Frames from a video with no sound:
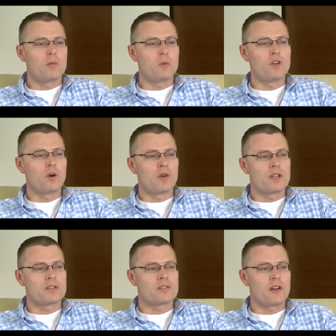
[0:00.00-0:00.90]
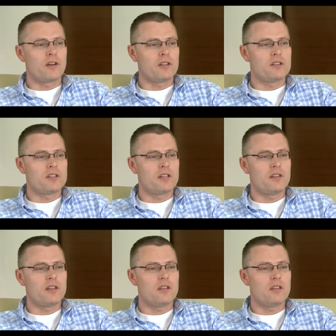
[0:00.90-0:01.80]
we don't necessarily see
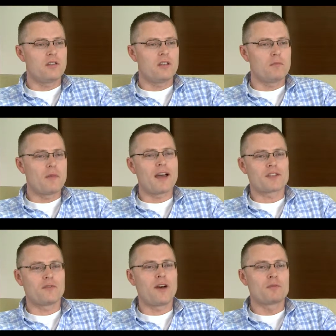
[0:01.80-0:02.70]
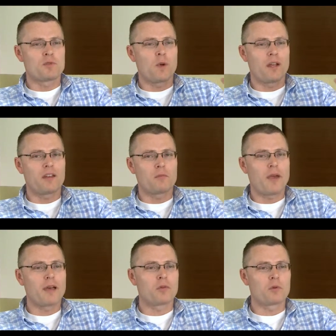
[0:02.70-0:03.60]
the massive upswing in
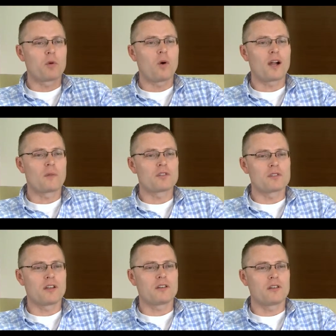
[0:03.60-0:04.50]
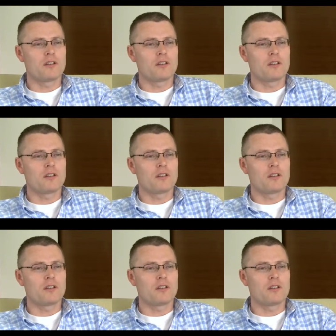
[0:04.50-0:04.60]
bandwidth requirements that